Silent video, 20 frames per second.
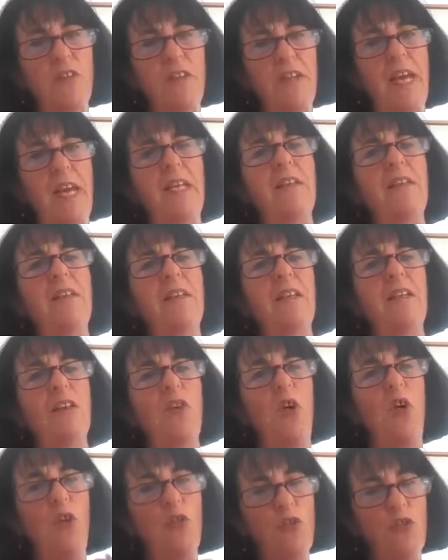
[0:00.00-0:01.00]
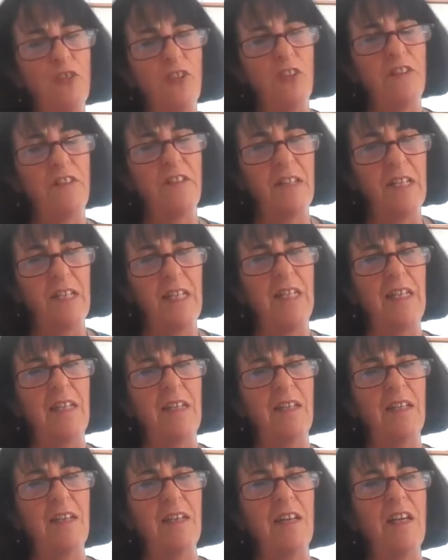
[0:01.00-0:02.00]
did anything
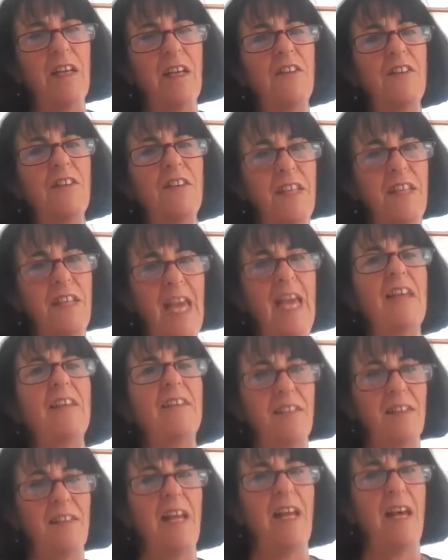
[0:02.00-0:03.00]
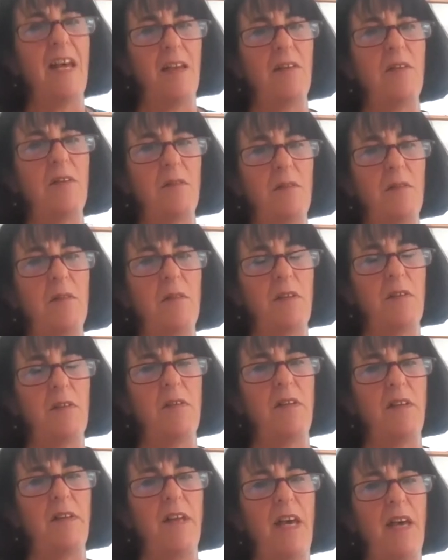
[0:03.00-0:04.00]
consciously to get to
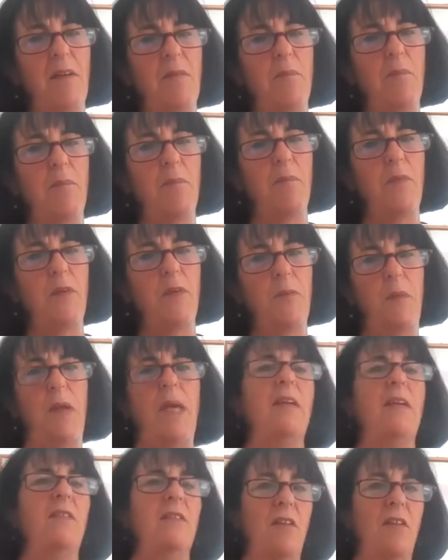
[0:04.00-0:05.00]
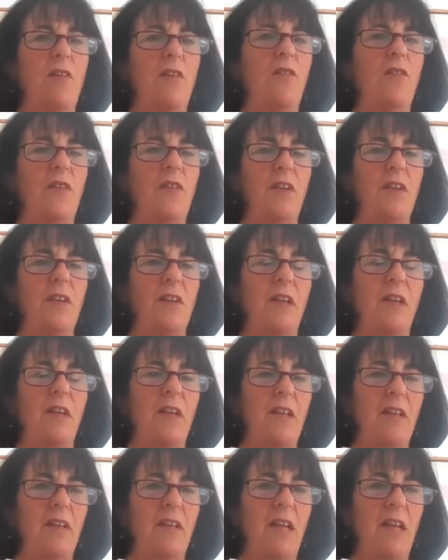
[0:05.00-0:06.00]
that space after
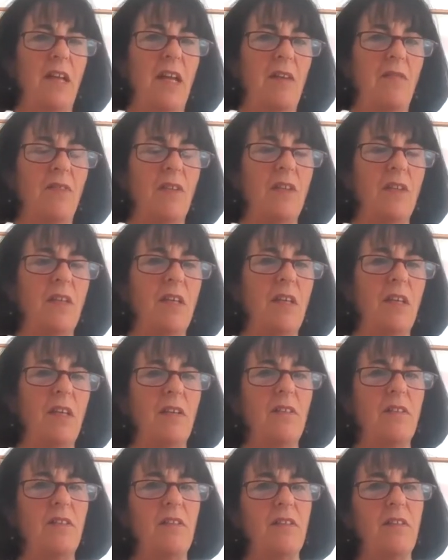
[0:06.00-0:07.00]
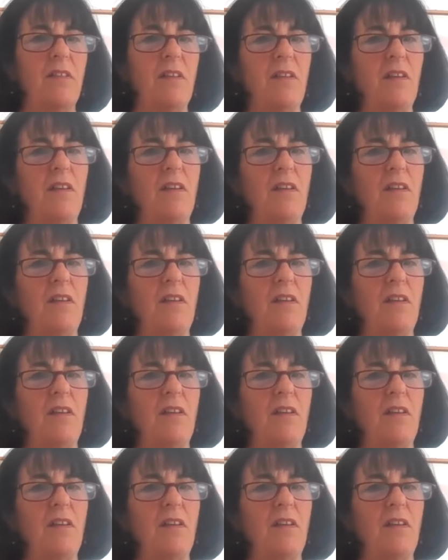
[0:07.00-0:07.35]
11 years?